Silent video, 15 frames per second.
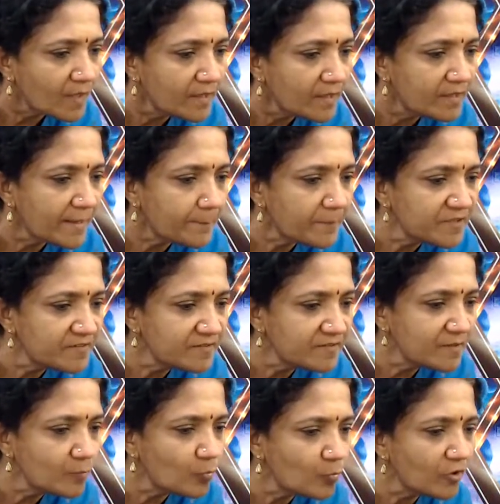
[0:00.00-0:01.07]
In
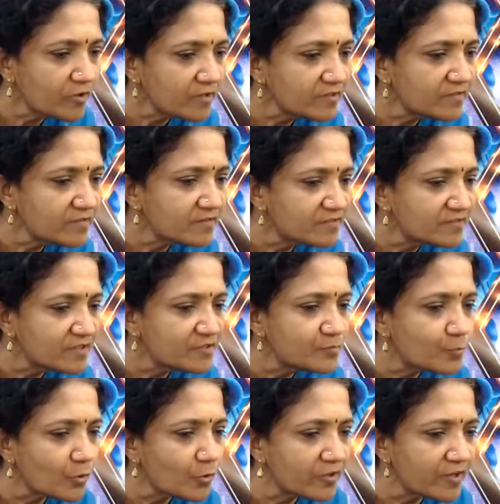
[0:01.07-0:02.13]
MSc, what does
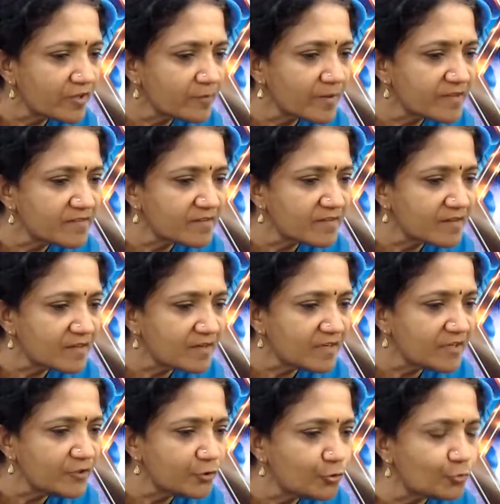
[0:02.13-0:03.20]
research project basically
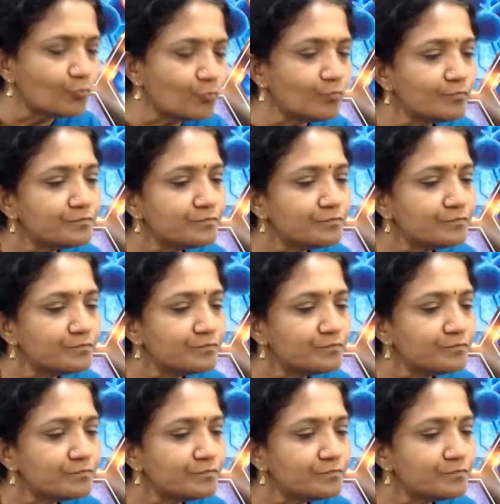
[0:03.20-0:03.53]
do?